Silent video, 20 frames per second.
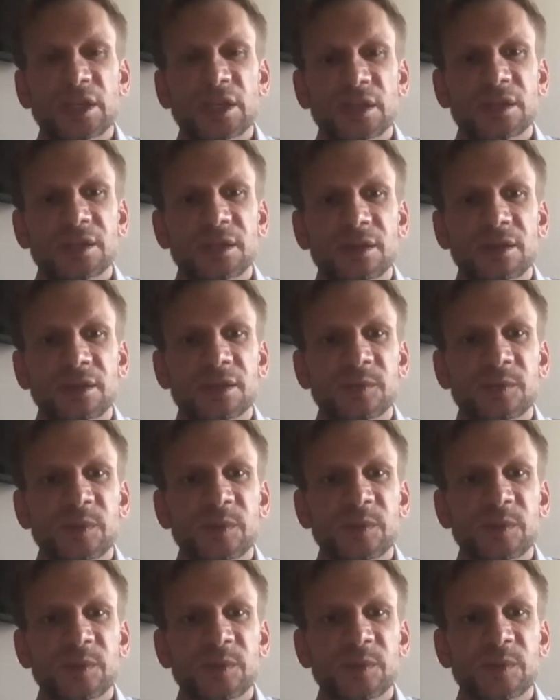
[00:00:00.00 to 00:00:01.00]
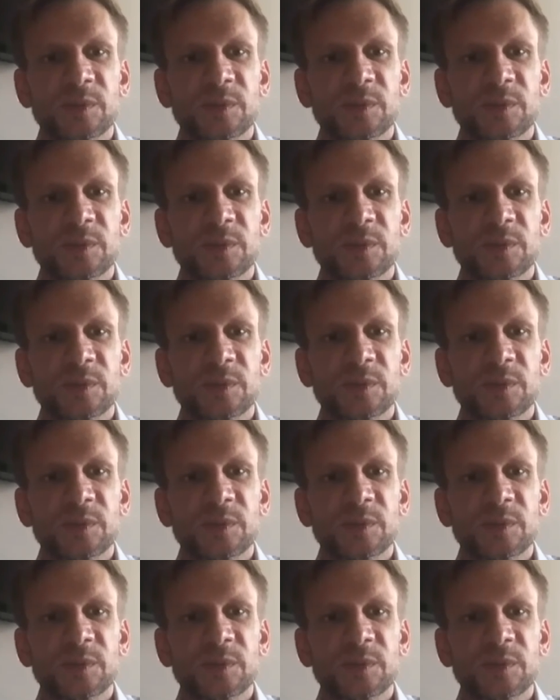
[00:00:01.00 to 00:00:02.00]
computer simulations,
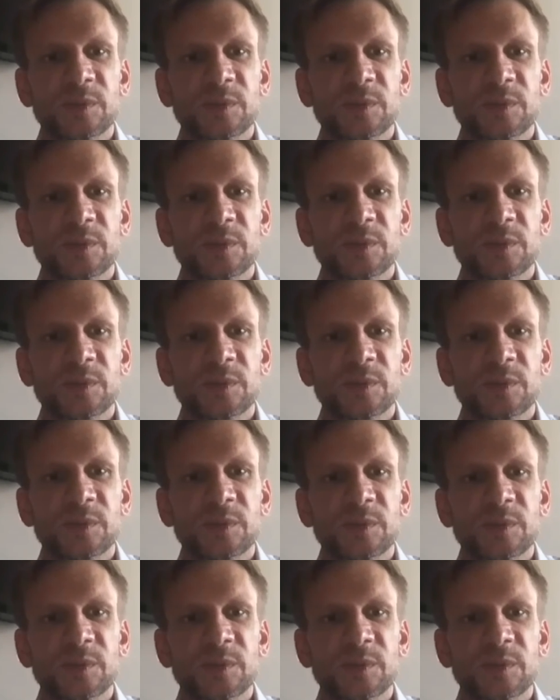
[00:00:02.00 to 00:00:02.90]
will result in,